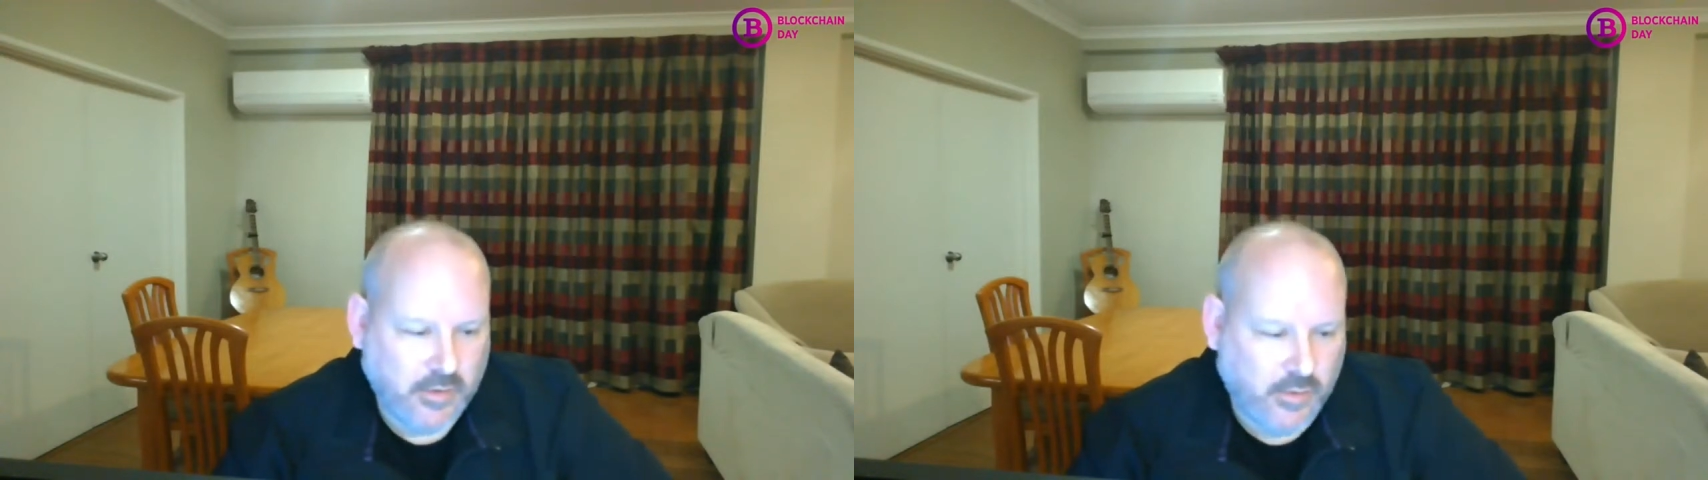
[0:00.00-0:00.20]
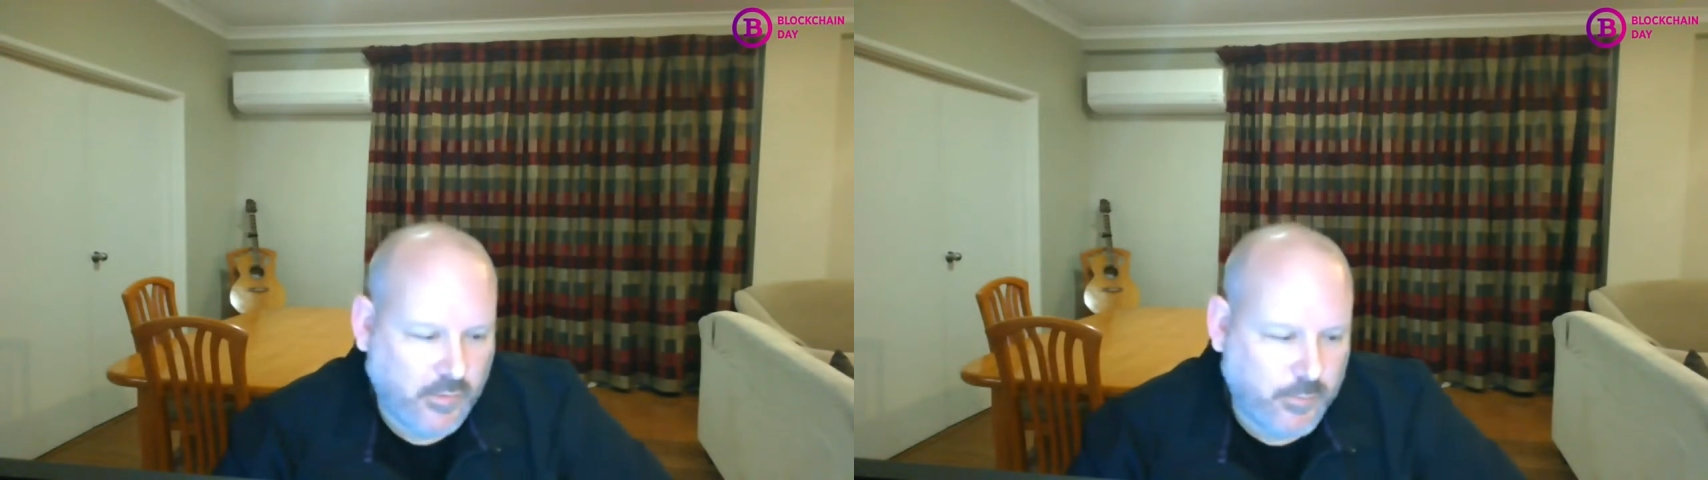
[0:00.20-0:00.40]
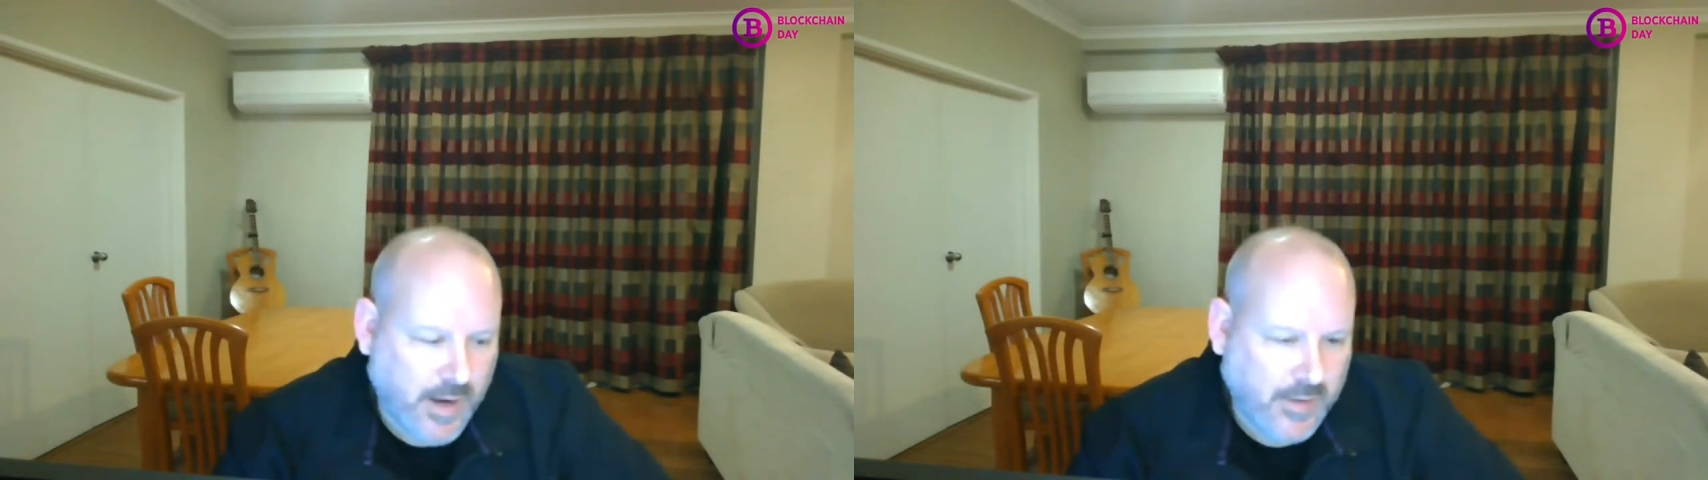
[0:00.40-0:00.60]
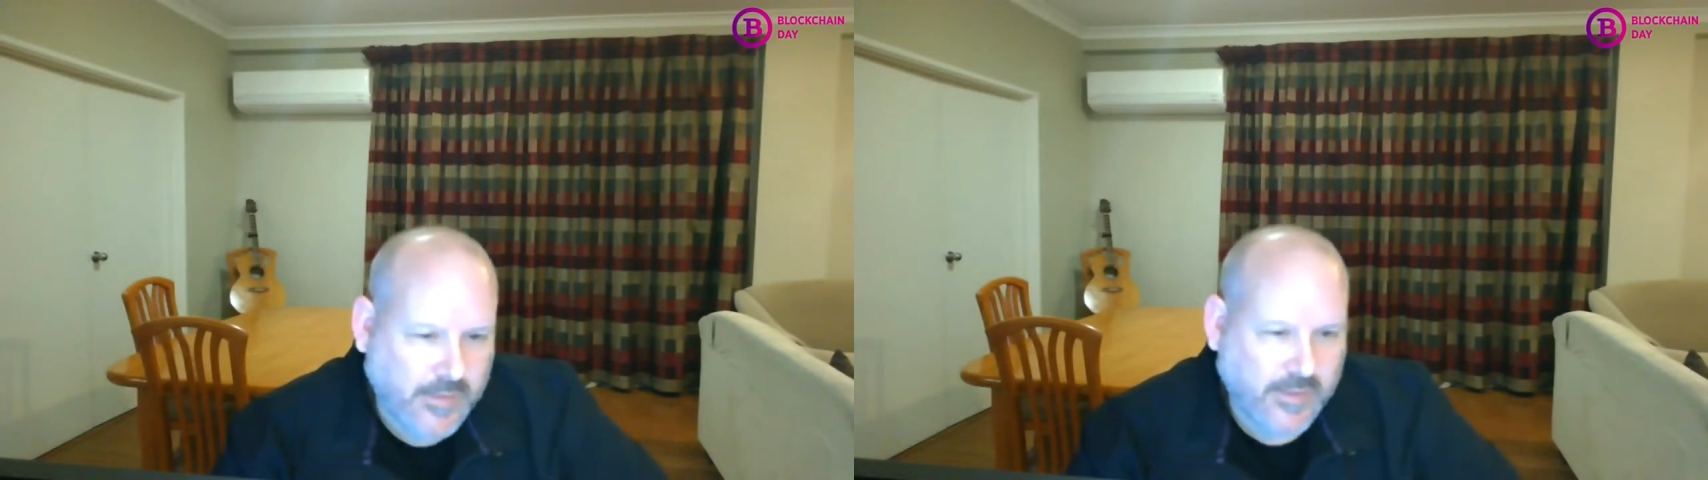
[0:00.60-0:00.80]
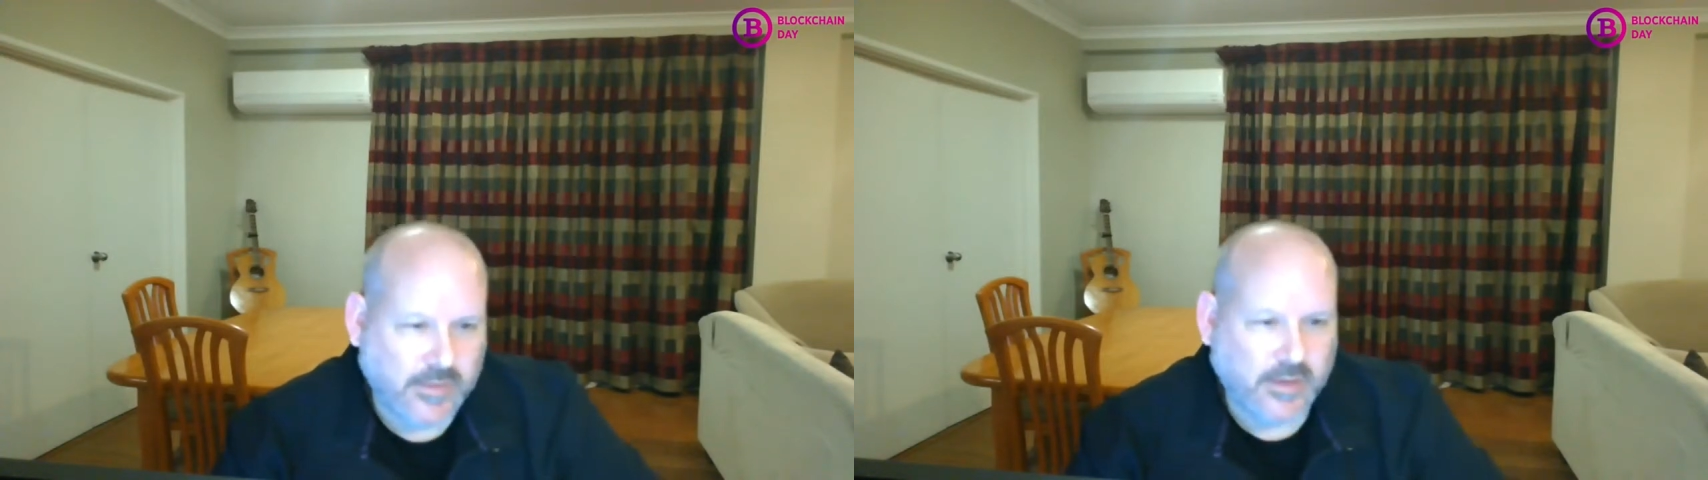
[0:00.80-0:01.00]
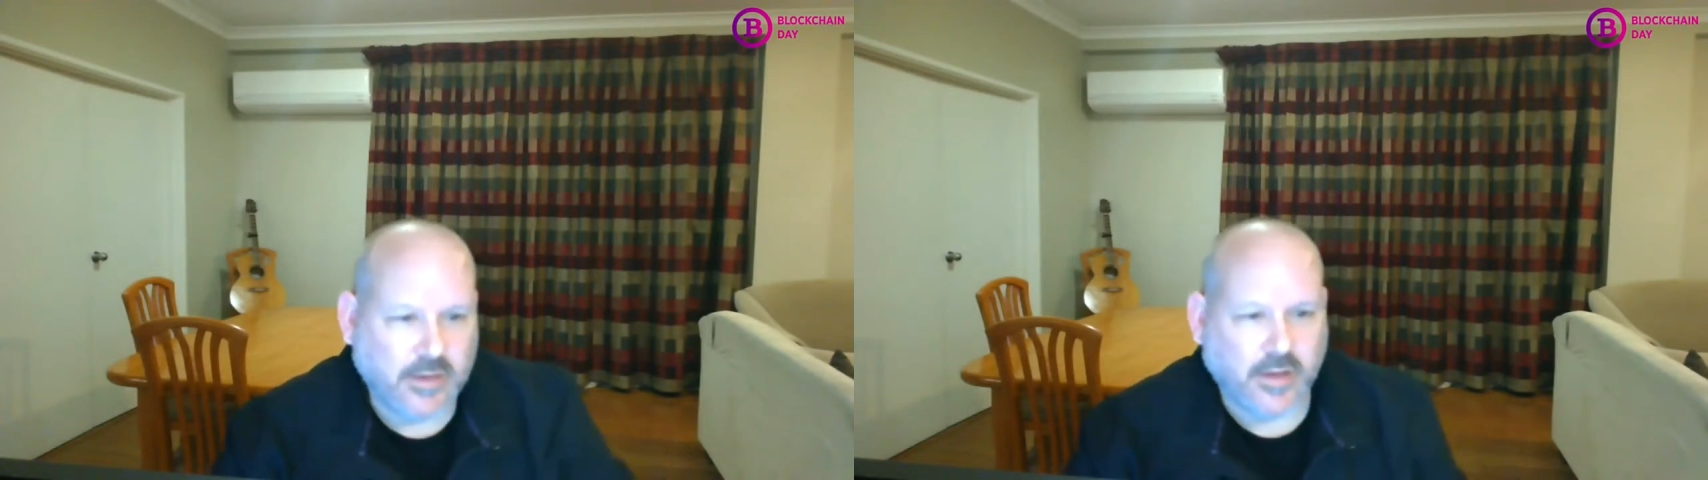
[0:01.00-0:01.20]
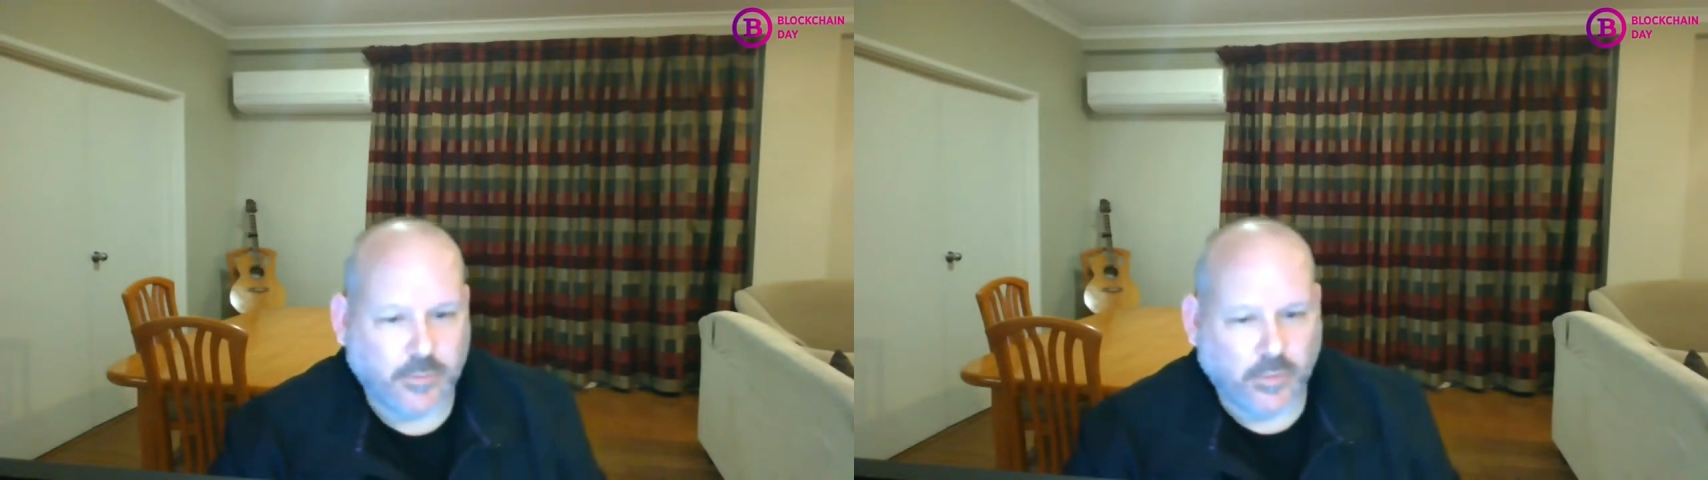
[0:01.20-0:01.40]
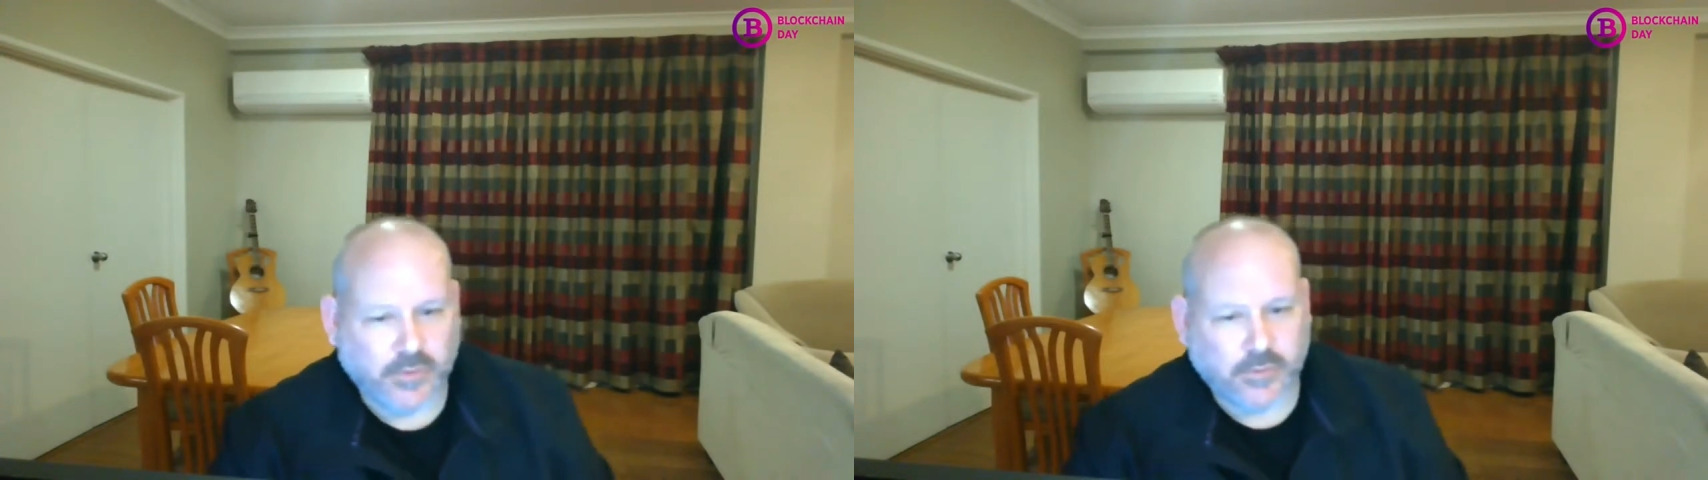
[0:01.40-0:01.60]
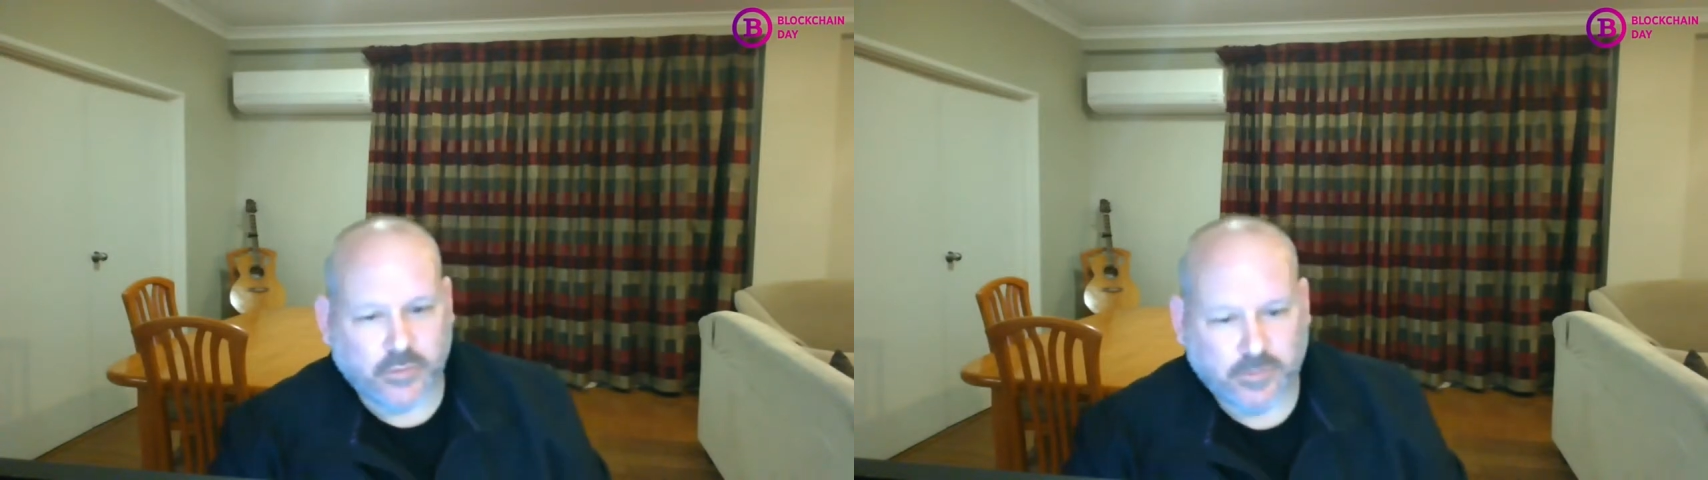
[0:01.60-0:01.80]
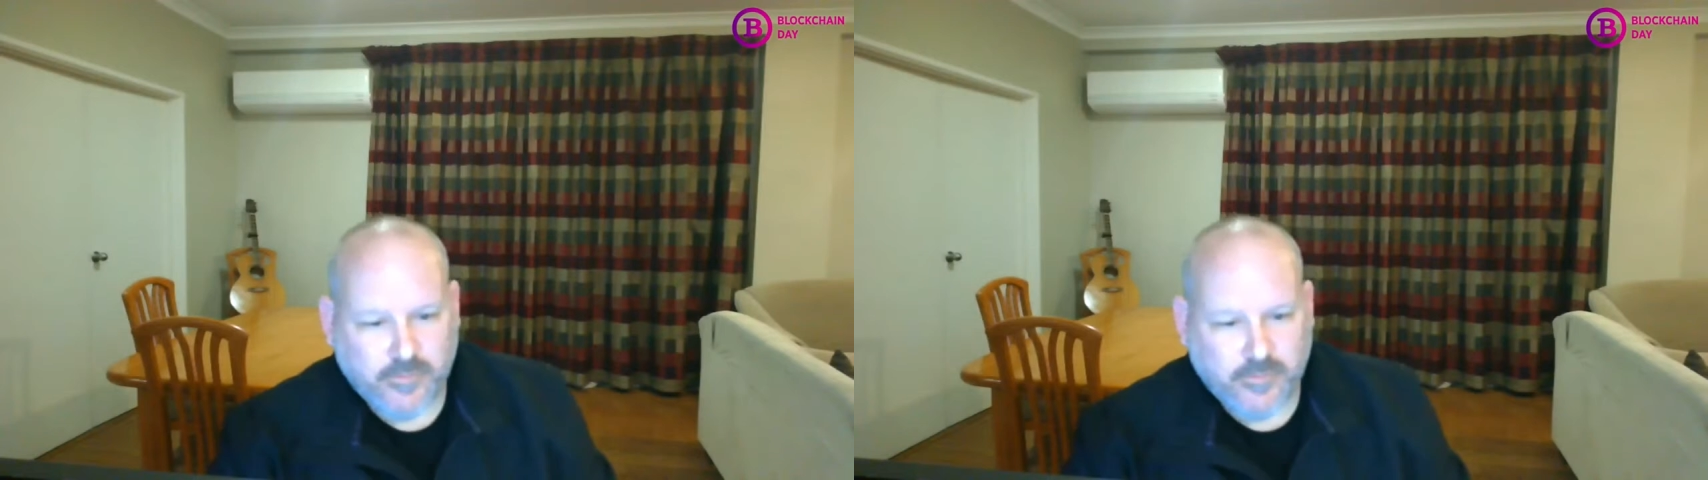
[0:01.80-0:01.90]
use banks as little as possible.